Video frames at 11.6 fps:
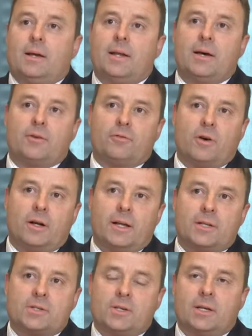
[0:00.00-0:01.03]
Now to
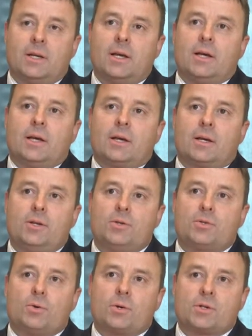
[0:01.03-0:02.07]
financing. Can
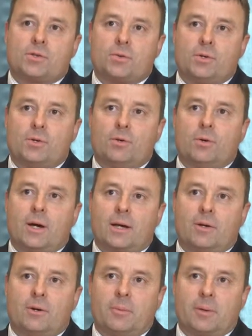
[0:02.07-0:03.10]
you talk us through your
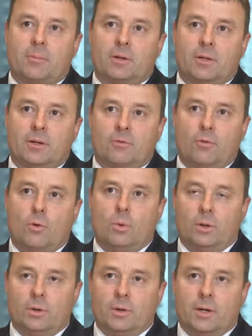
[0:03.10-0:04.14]
economic modelling for
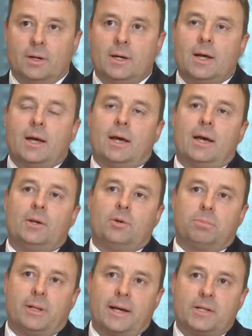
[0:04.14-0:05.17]
Wiluna and
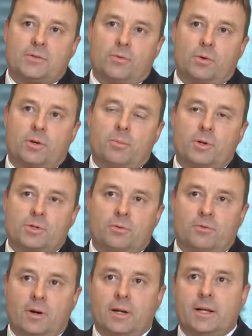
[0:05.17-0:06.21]
your plans for commercial
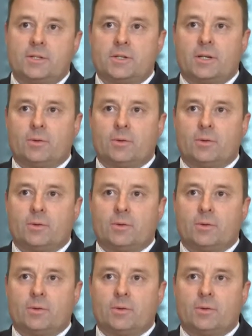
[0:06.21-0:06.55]
financing